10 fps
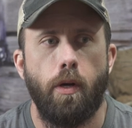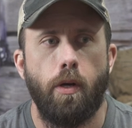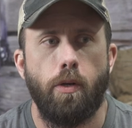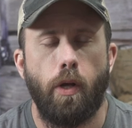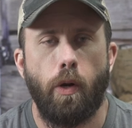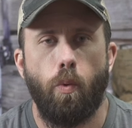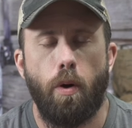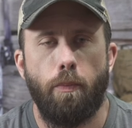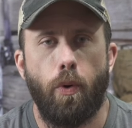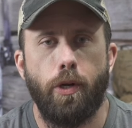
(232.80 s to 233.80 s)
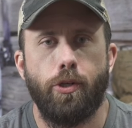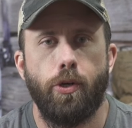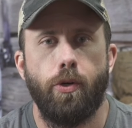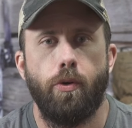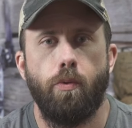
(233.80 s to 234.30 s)
like 1.2,
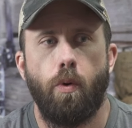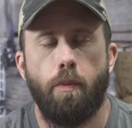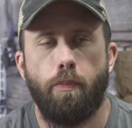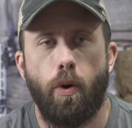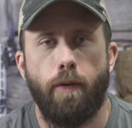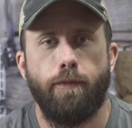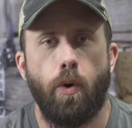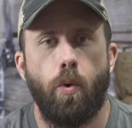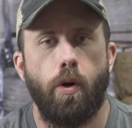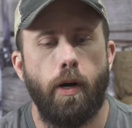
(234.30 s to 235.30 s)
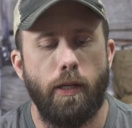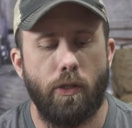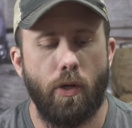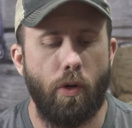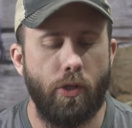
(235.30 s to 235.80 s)
1.4, and
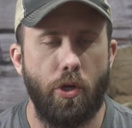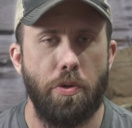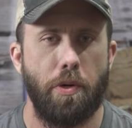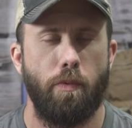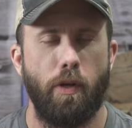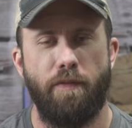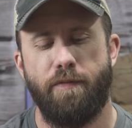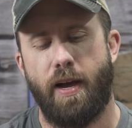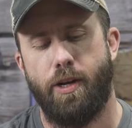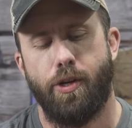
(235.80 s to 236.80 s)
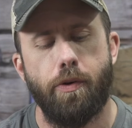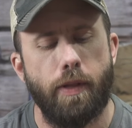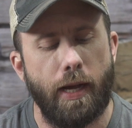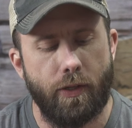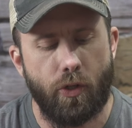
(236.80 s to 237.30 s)
so on. So you can really fine tune
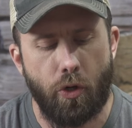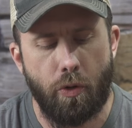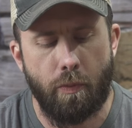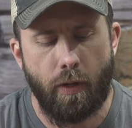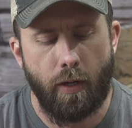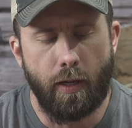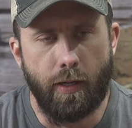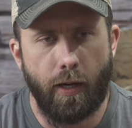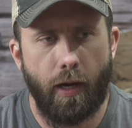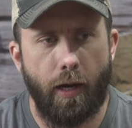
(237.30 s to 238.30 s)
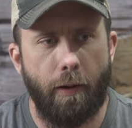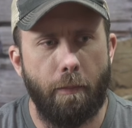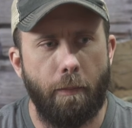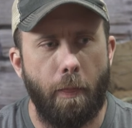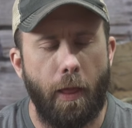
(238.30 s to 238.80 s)
that zoom
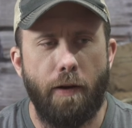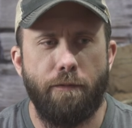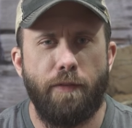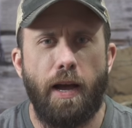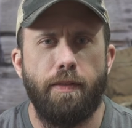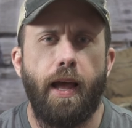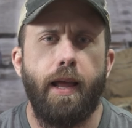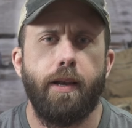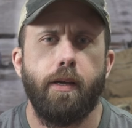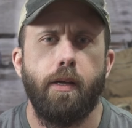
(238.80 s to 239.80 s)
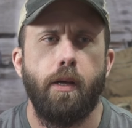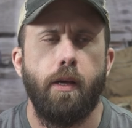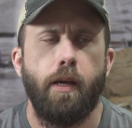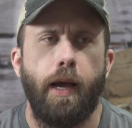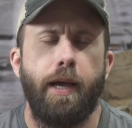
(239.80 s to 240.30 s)
and find that,
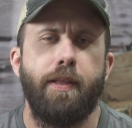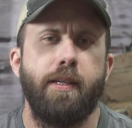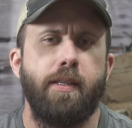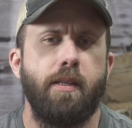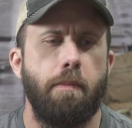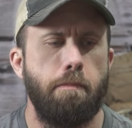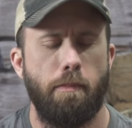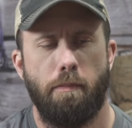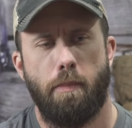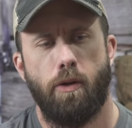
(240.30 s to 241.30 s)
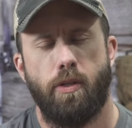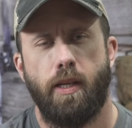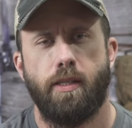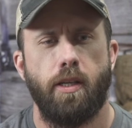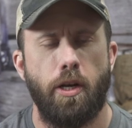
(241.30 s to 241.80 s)
hey, this
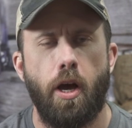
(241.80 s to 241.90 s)
is enough